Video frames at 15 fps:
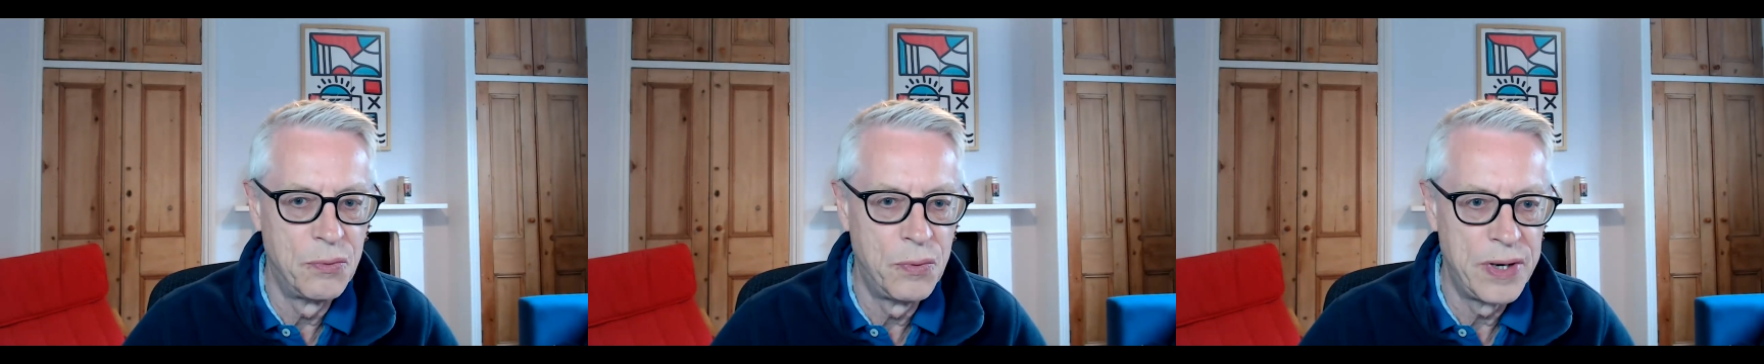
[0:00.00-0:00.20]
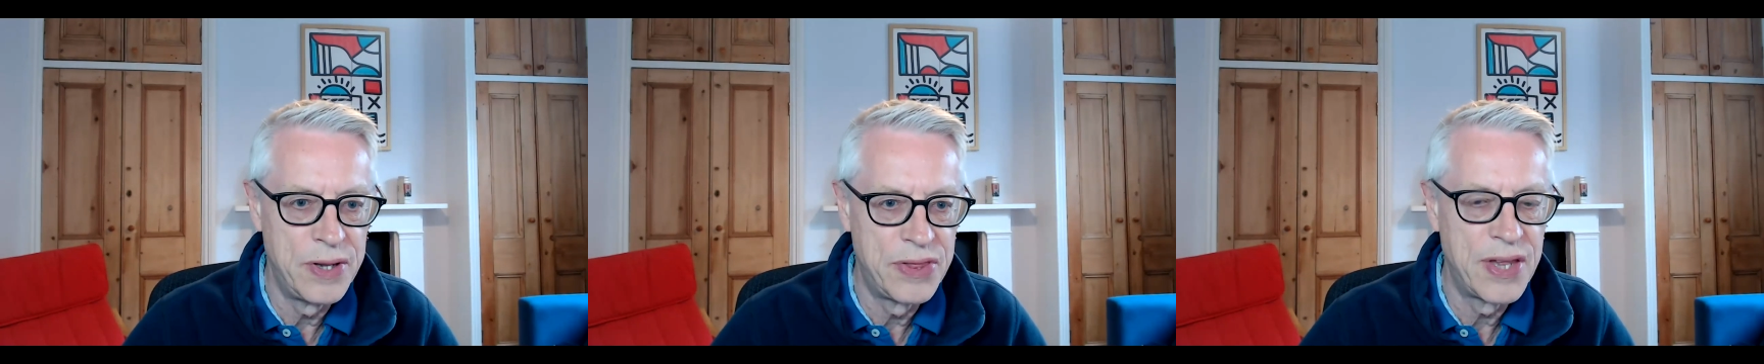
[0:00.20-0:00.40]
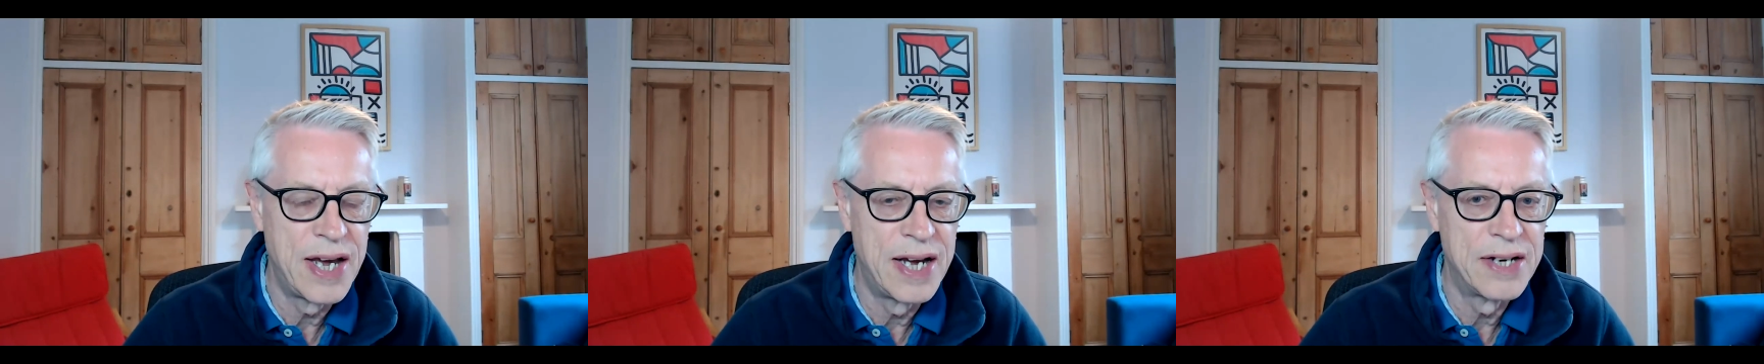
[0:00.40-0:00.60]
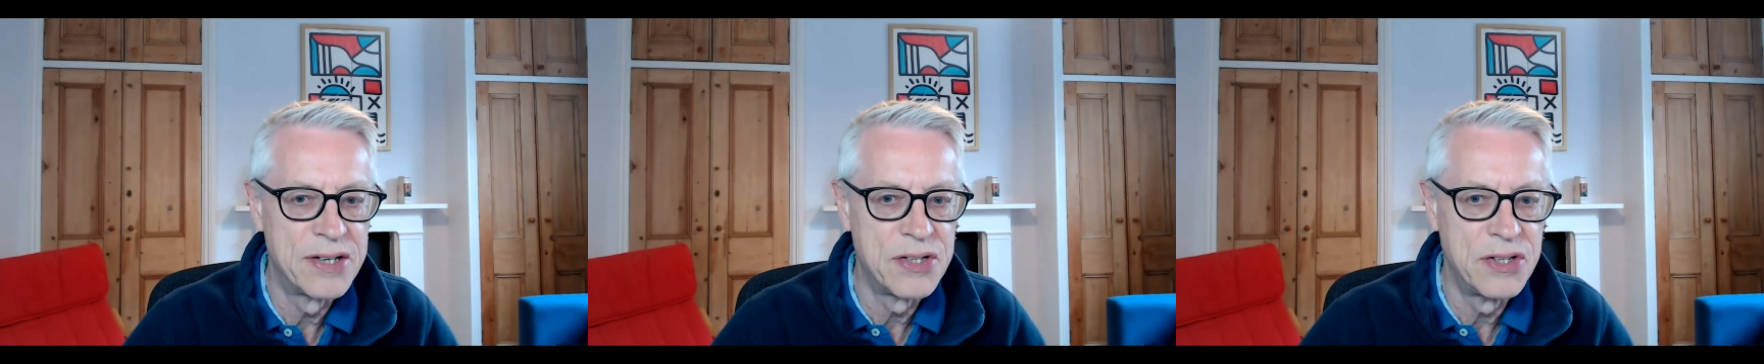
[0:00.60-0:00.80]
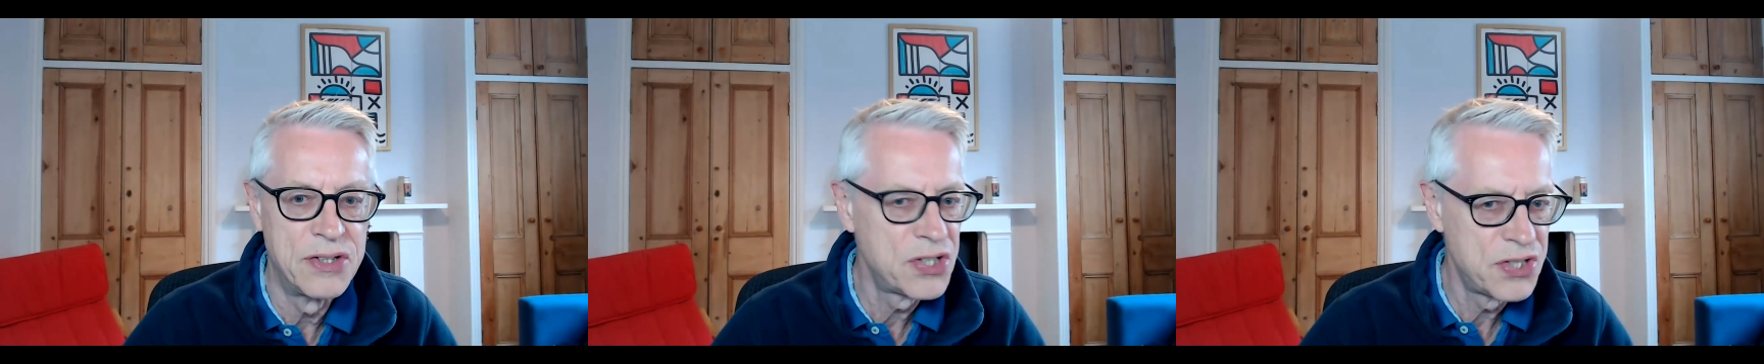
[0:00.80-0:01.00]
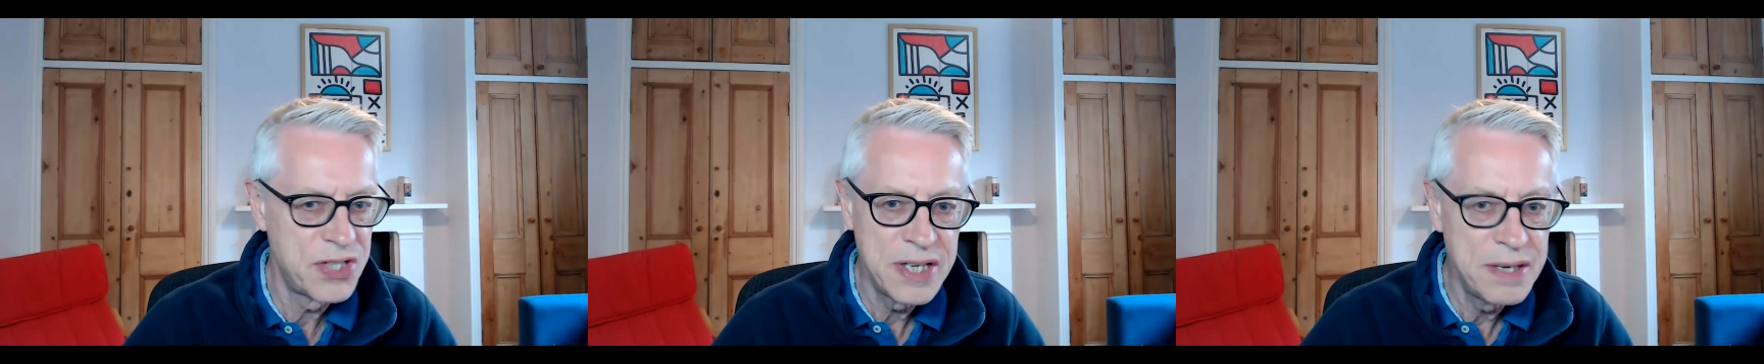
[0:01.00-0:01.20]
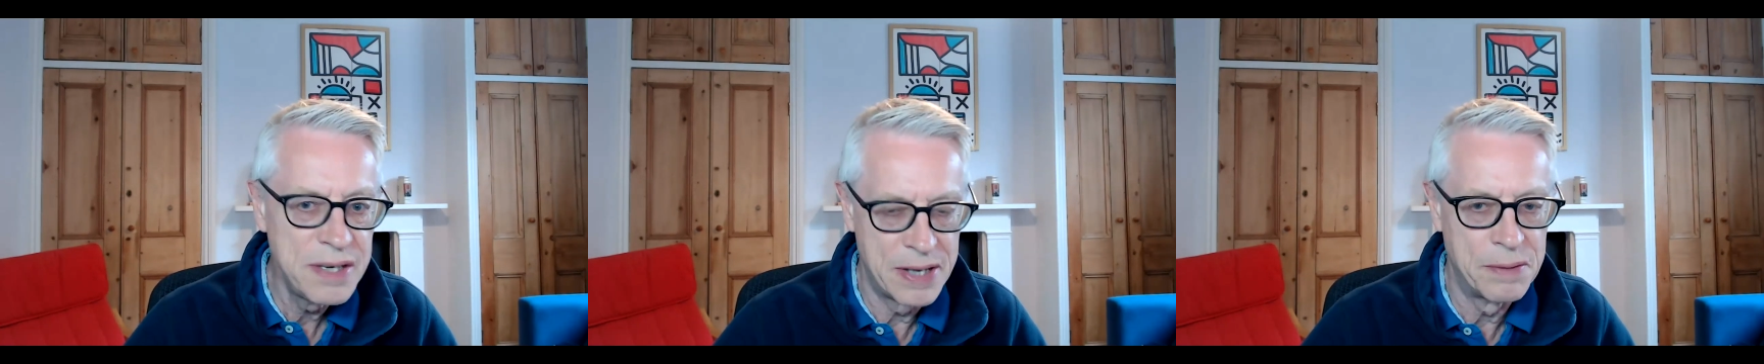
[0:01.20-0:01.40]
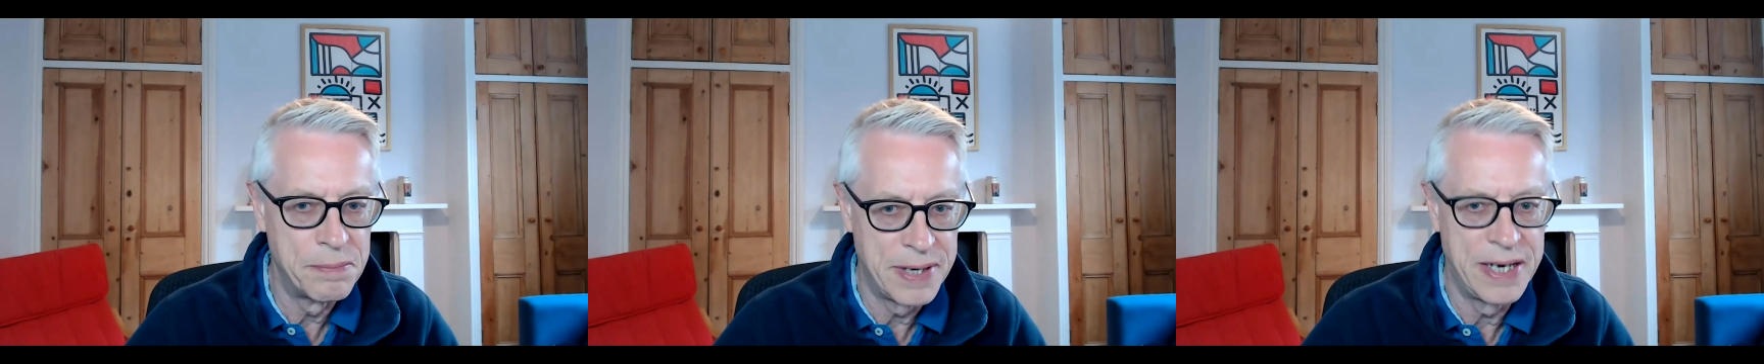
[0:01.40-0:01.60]
with that, just
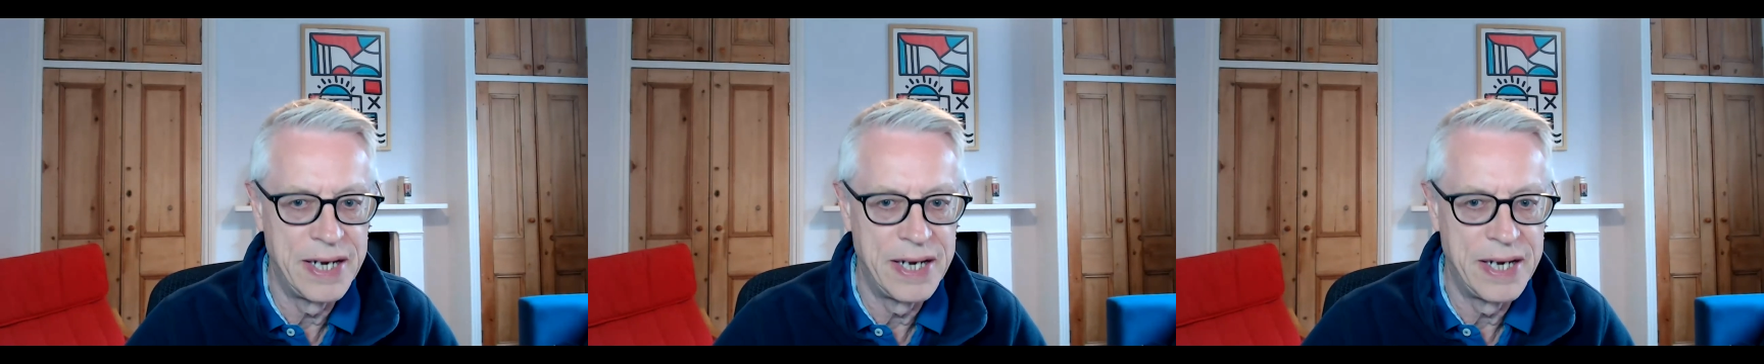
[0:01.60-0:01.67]
email